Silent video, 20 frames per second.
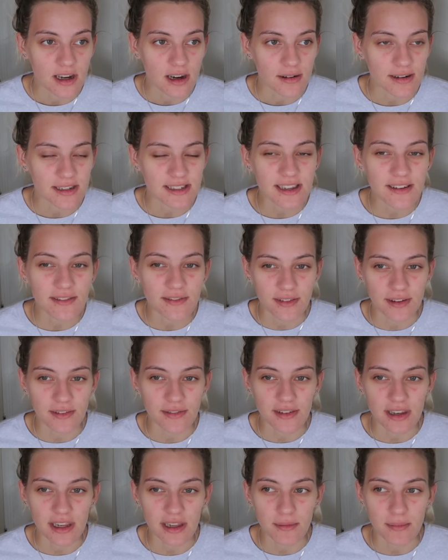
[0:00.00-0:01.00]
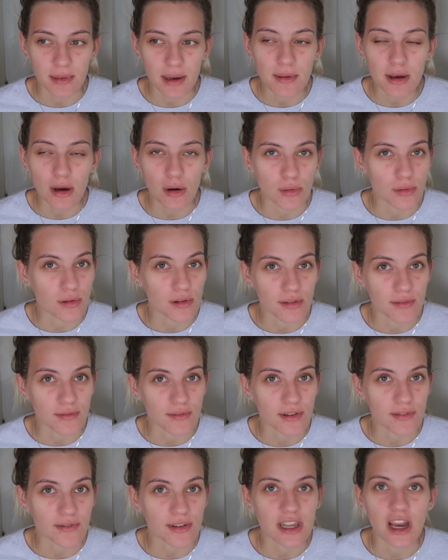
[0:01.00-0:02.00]
I'm gonna say 50, maybe older than
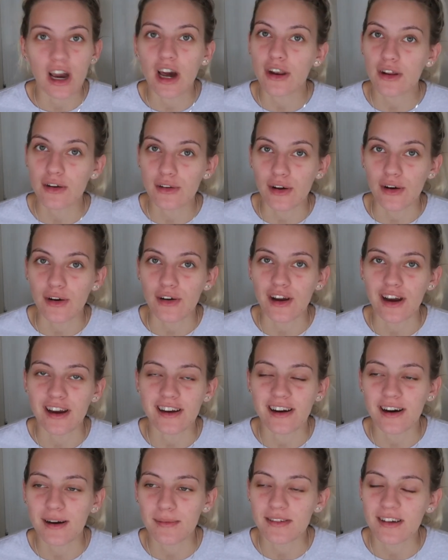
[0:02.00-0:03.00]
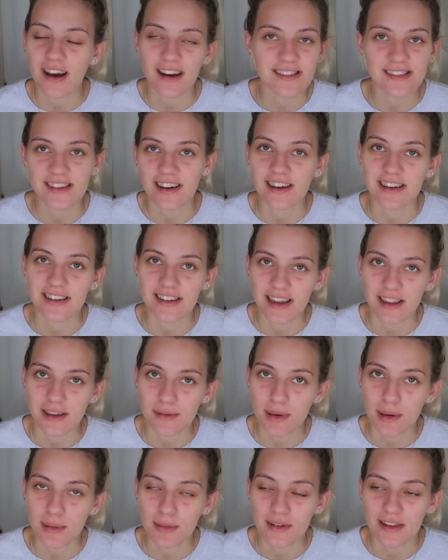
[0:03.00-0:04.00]
50. I don't know. I can't, I suck at
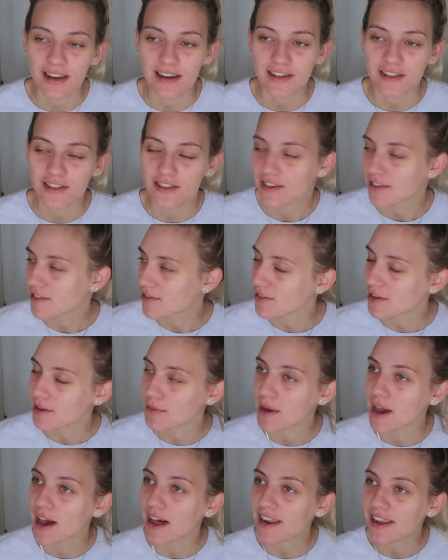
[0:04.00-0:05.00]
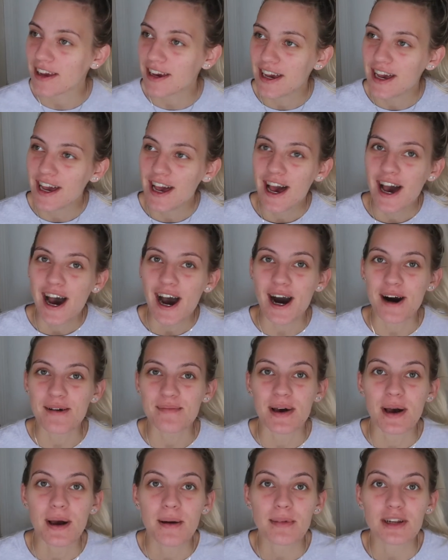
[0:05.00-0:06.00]
telling people ages. It's really bad.
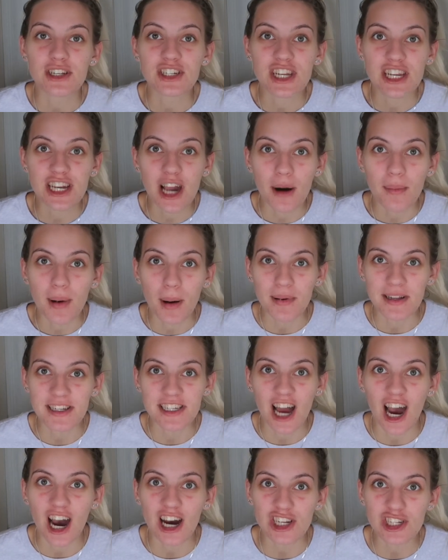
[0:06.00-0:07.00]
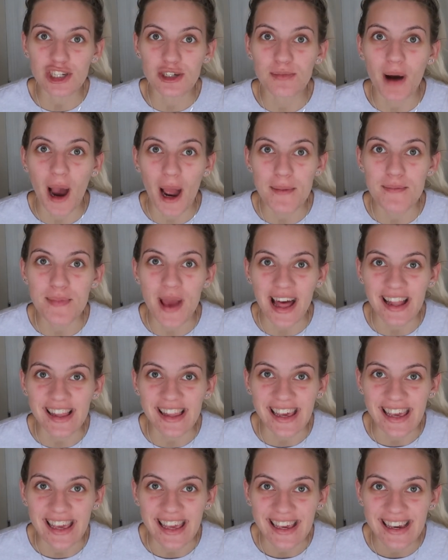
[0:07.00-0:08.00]
Um, but she come up and touched my
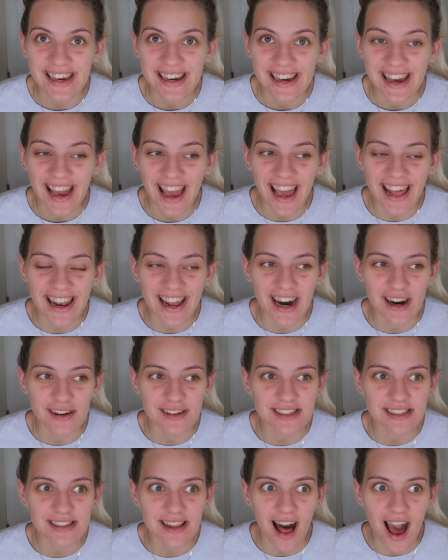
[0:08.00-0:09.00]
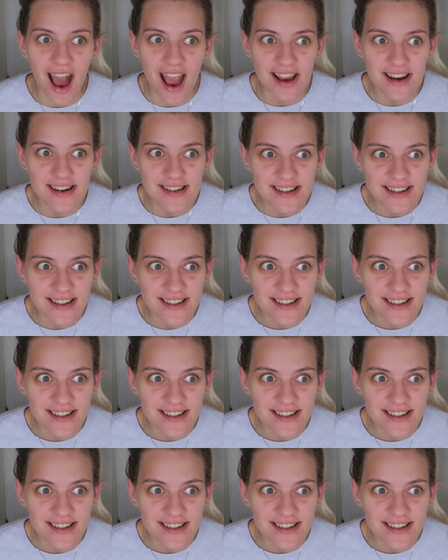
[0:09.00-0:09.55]
belly. And I was like,